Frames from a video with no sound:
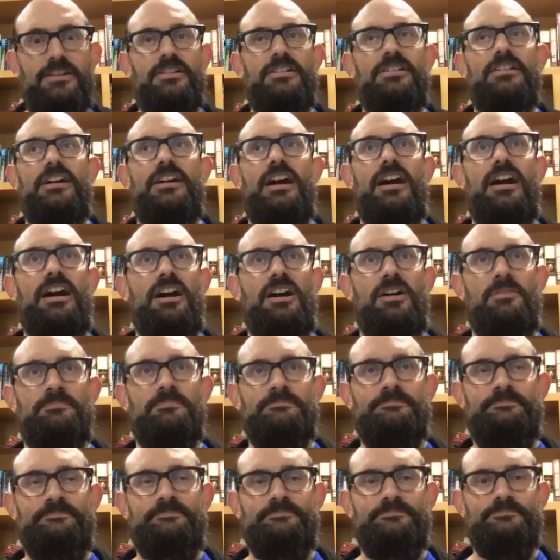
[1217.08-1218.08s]

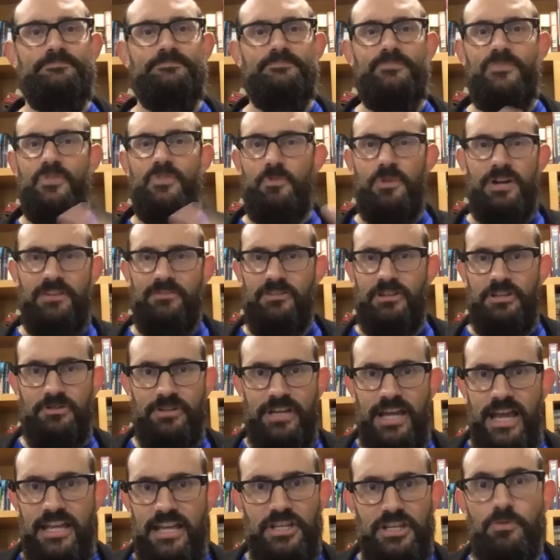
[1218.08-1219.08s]
Whenever
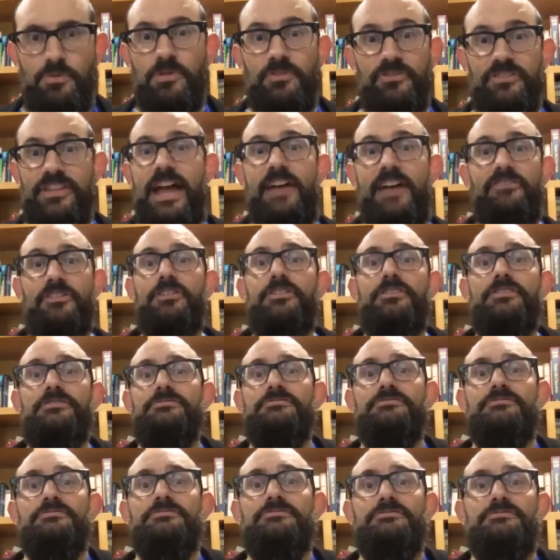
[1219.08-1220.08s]
you will never
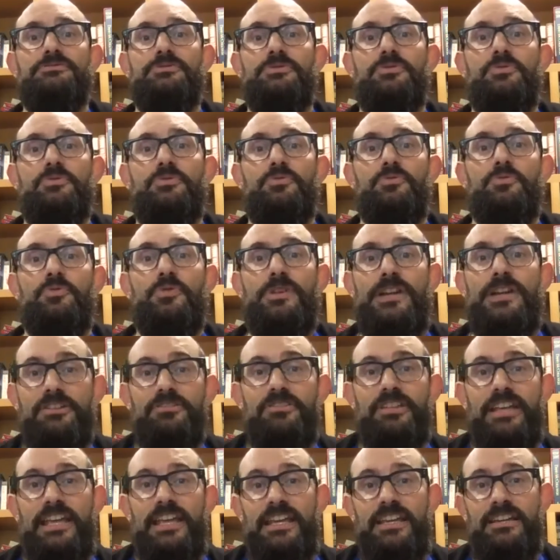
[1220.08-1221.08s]

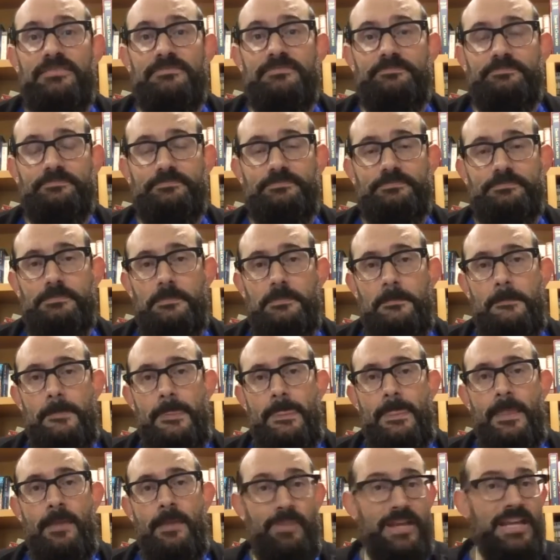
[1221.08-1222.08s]
really
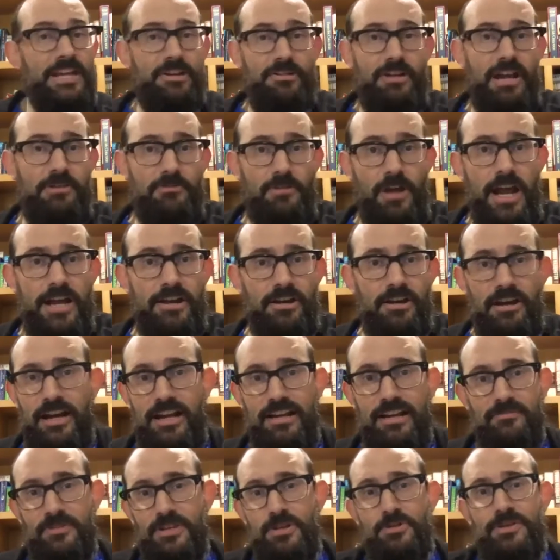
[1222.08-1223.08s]
be a great writer.
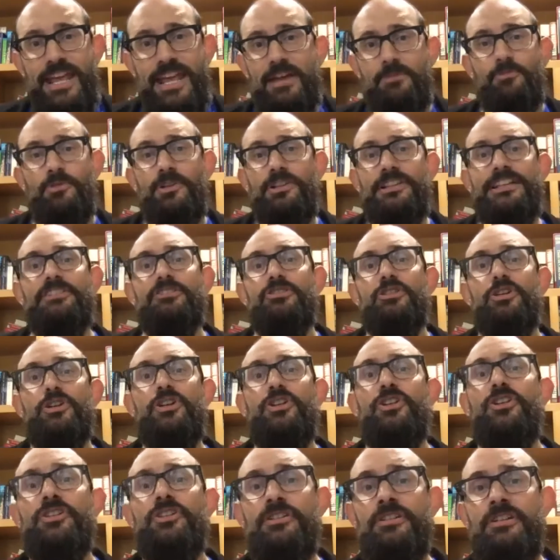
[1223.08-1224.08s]
You can't really
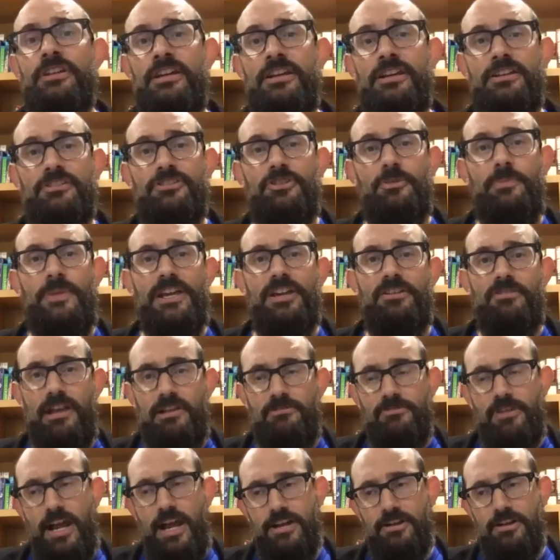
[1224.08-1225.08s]
learn to be a great
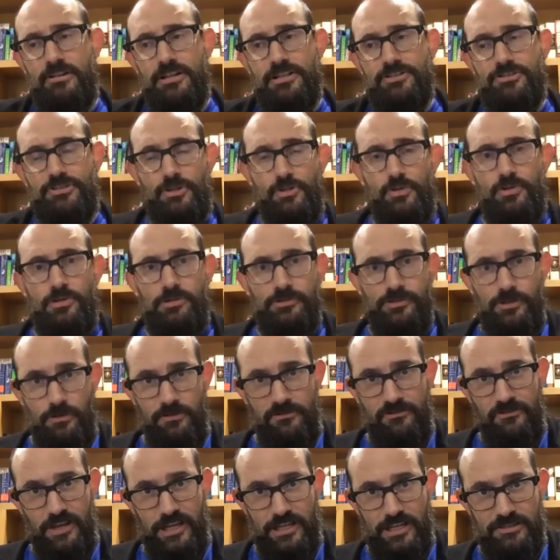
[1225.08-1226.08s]
writer in school, no
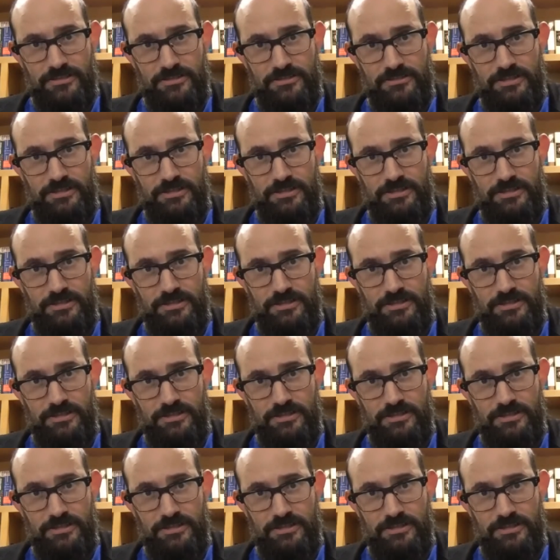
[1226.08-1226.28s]
offense.